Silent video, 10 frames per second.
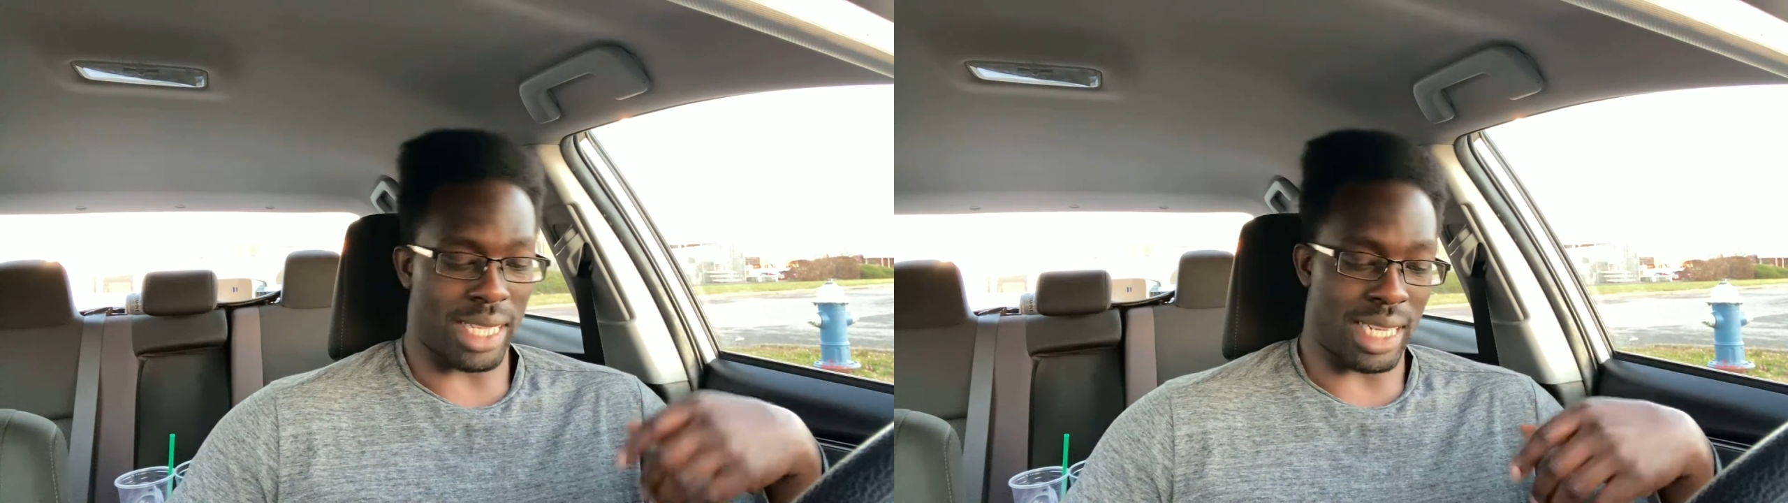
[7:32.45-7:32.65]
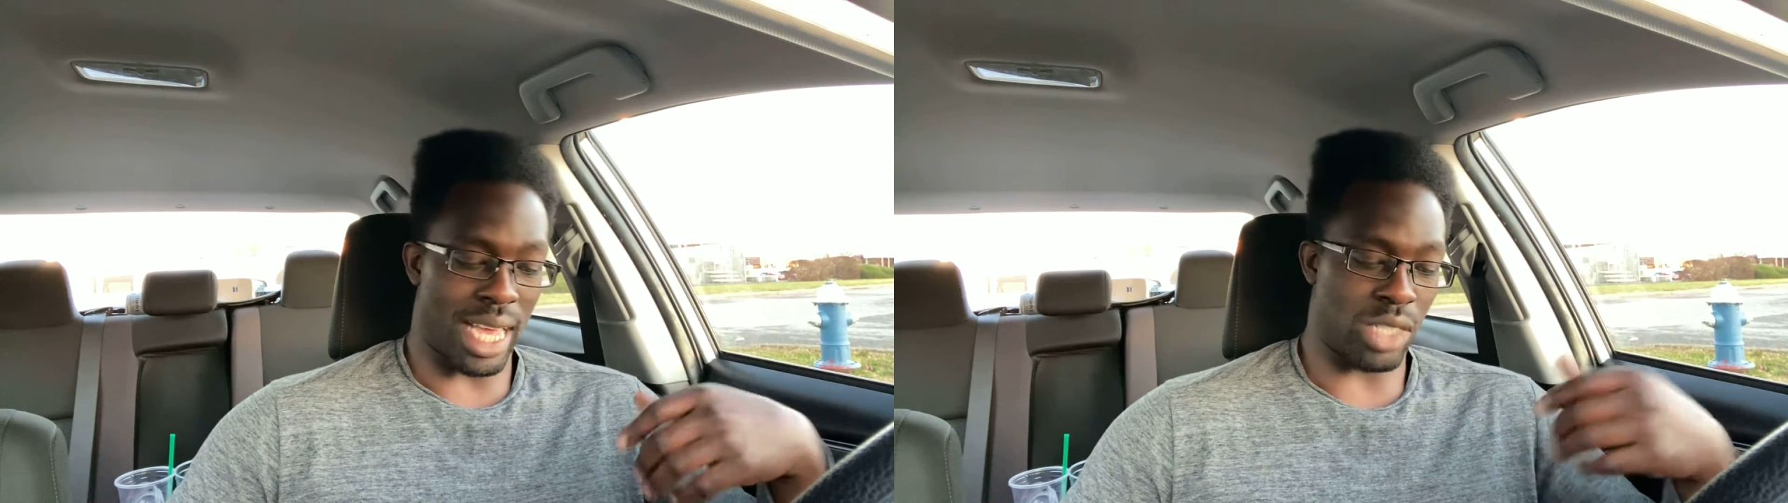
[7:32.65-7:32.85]

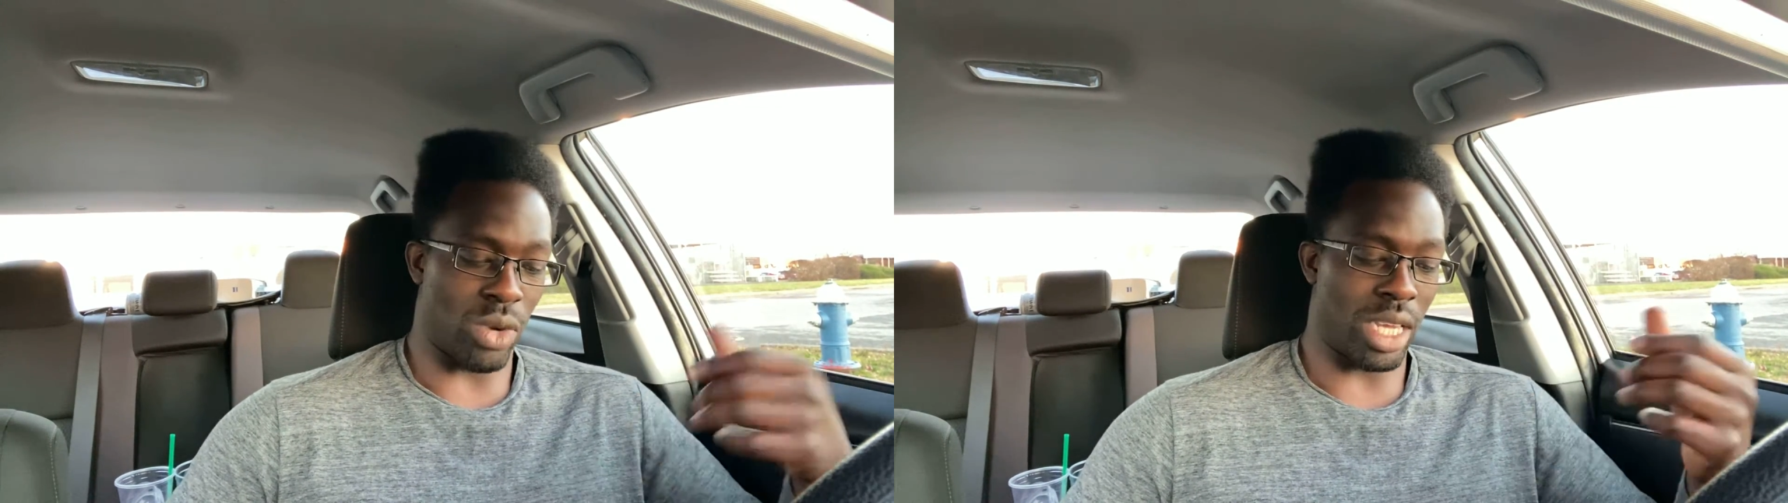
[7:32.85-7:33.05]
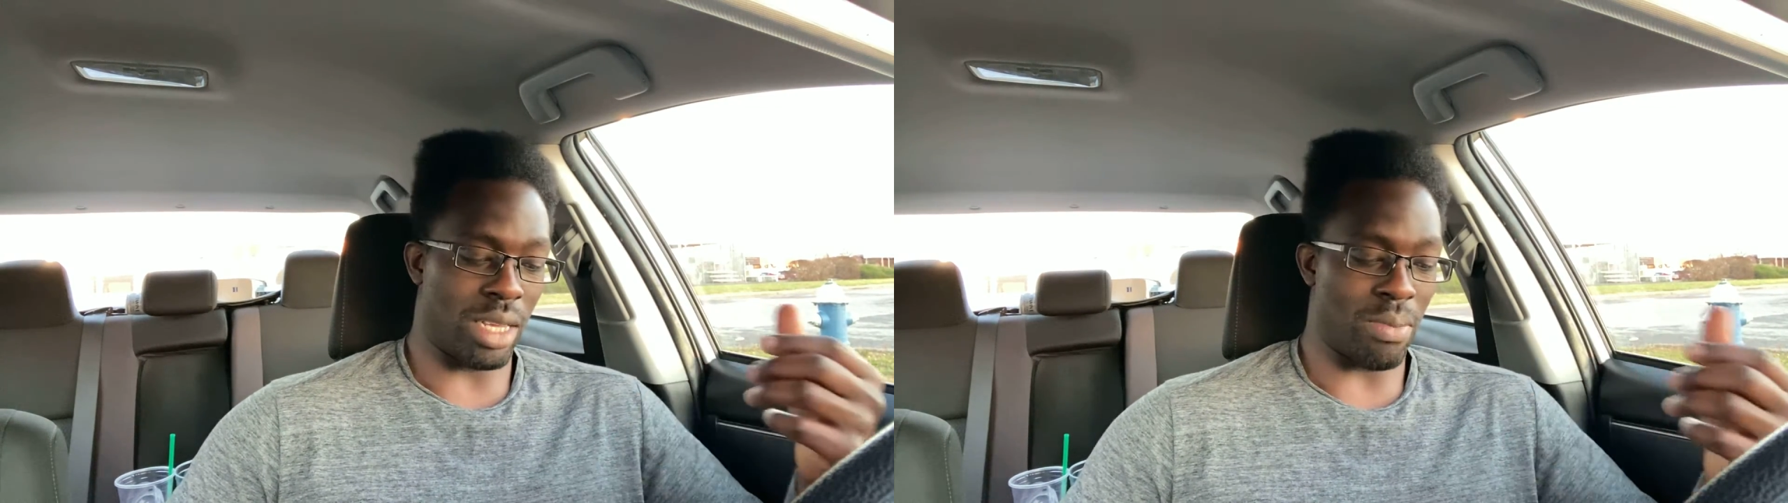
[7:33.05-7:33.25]
and
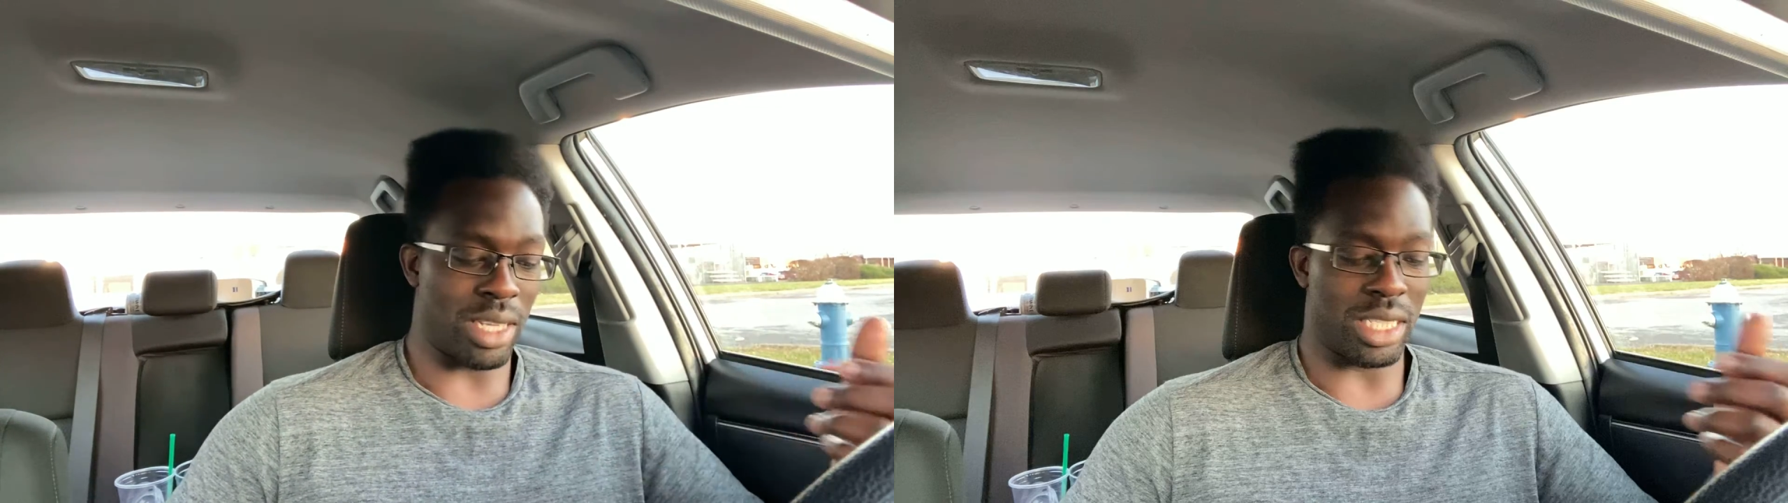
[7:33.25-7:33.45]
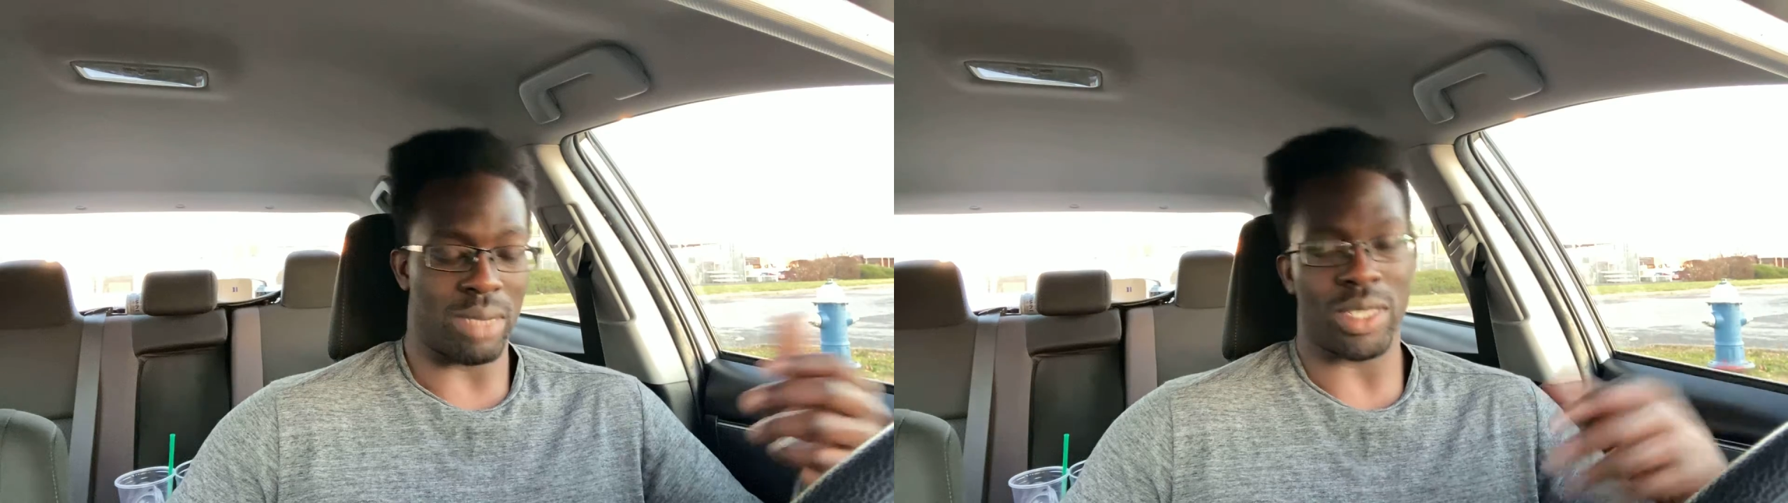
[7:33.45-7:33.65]
S-ranked missions,